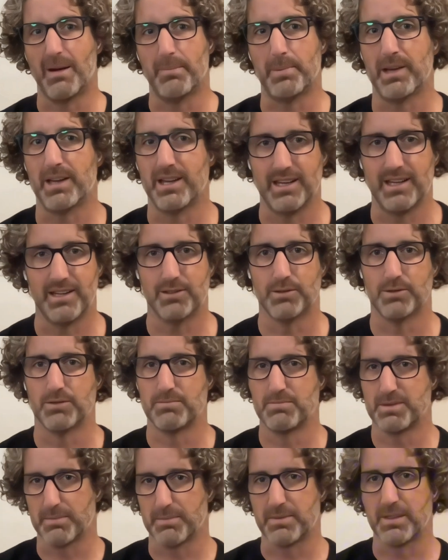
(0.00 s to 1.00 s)
ERP
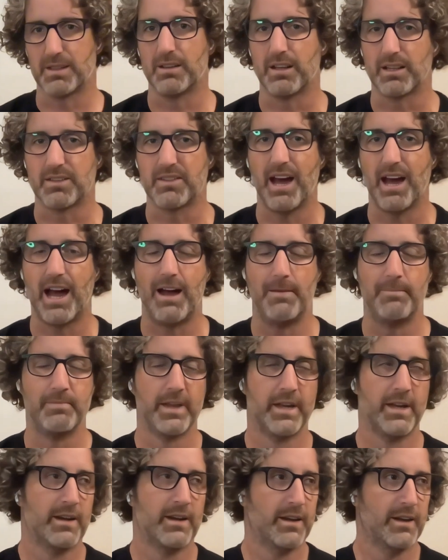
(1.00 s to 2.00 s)
or something like that.
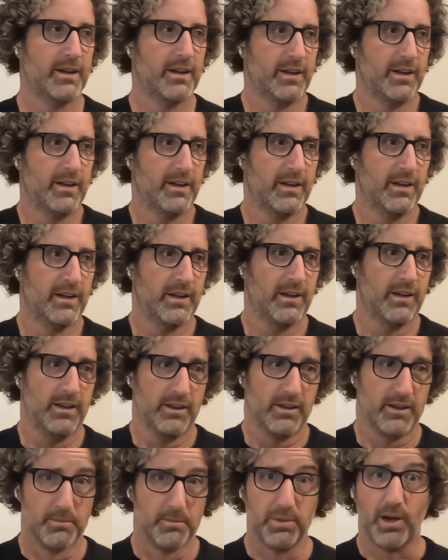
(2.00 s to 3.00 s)

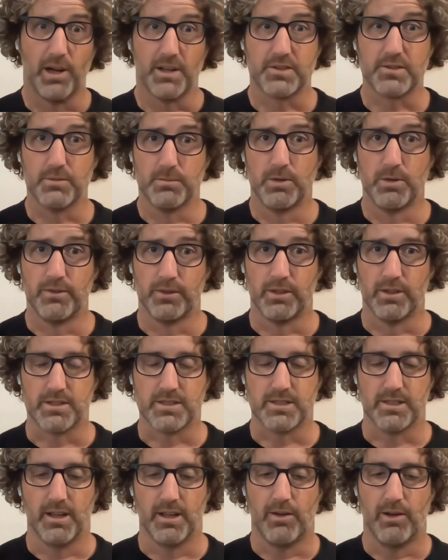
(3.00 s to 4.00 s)
Compliance will move a lot
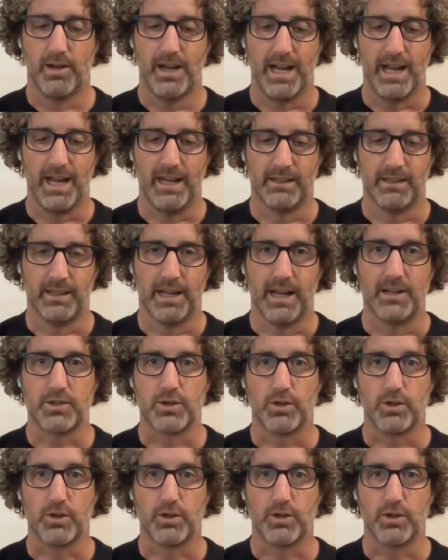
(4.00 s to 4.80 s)
slower, and large